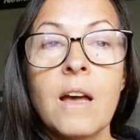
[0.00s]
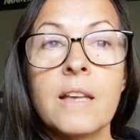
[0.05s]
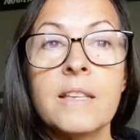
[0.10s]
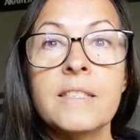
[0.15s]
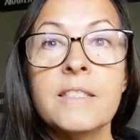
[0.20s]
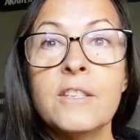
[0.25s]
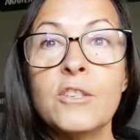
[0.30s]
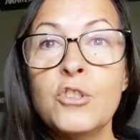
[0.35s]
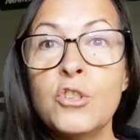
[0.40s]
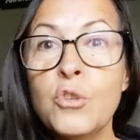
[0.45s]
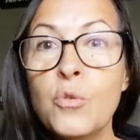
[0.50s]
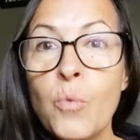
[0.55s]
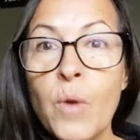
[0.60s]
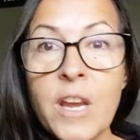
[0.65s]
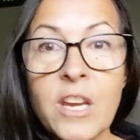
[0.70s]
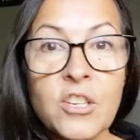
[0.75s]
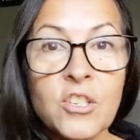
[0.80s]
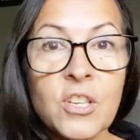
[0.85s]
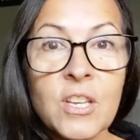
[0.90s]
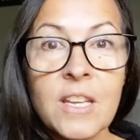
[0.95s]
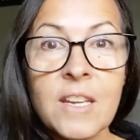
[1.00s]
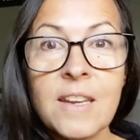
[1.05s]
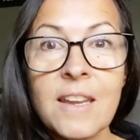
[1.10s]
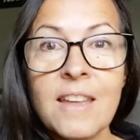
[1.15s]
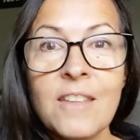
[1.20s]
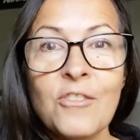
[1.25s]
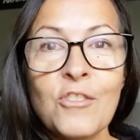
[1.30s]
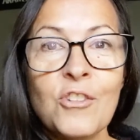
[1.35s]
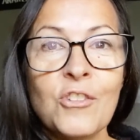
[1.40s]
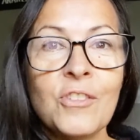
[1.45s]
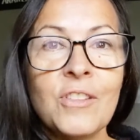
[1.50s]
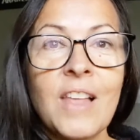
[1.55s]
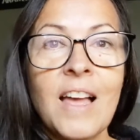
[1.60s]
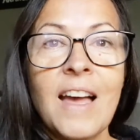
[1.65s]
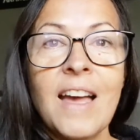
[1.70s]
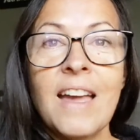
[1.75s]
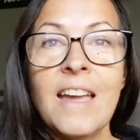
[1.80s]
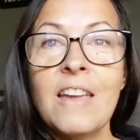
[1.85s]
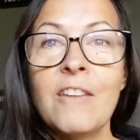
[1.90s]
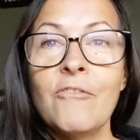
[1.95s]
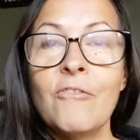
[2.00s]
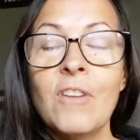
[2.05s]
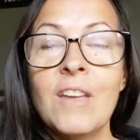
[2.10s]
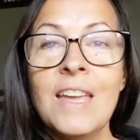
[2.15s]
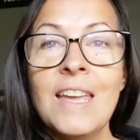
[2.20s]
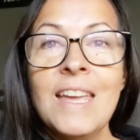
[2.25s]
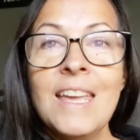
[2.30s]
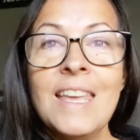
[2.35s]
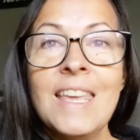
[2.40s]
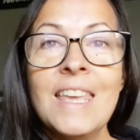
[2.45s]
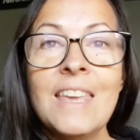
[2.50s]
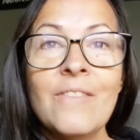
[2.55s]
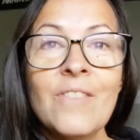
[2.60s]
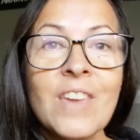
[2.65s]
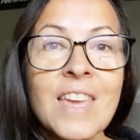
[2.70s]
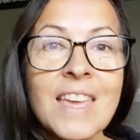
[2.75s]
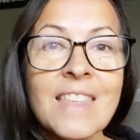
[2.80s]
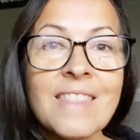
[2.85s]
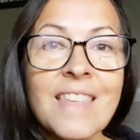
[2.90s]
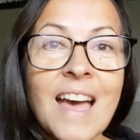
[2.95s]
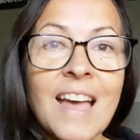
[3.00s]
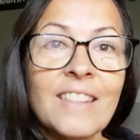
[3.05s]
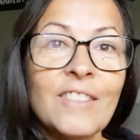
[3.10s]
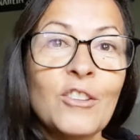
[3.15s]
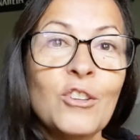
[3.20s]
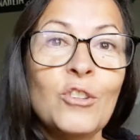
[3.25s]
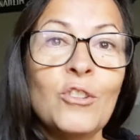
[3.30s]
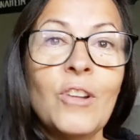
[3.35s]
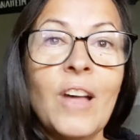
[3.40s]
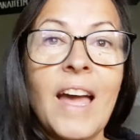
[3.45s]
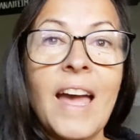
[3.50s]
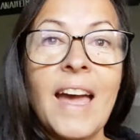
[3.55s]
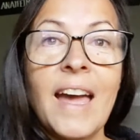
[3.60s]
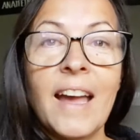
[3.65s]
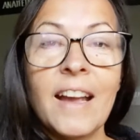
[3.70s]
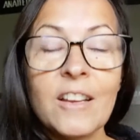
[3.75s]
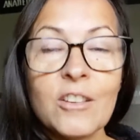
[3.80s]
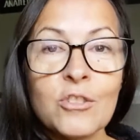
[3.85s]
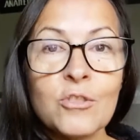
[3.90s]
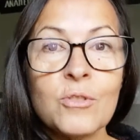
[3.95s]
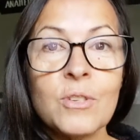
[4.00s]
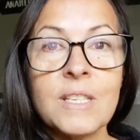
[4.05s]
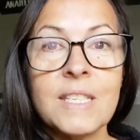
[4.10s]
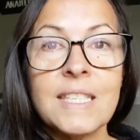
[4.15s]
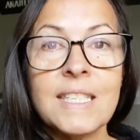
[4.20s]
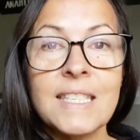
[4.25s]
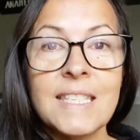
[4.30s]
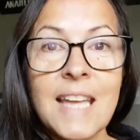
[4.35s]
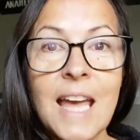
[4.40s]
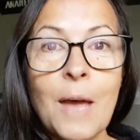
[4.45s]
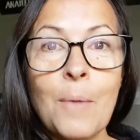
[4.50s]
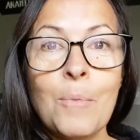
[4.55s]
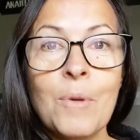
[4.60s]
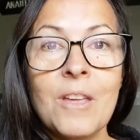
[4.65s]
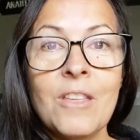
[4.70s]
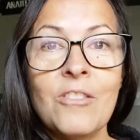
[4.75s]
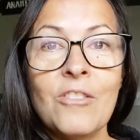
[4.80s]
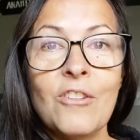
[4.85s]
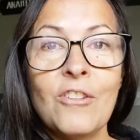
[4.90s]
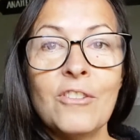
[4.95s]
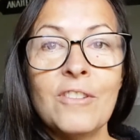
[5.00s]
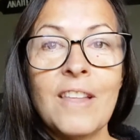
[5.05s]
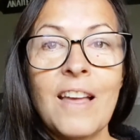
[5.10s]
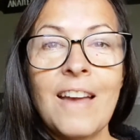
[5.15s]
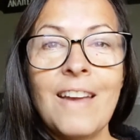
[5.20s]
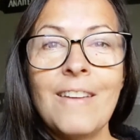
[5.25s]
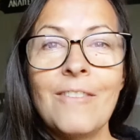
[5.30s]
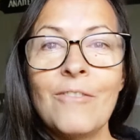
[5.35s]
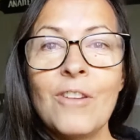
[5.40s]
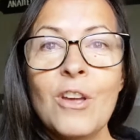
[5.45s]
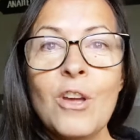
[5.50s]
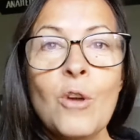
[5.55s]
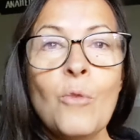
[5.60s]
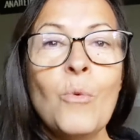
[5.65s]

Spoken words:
situation in their life, giving it that little extra step in their life.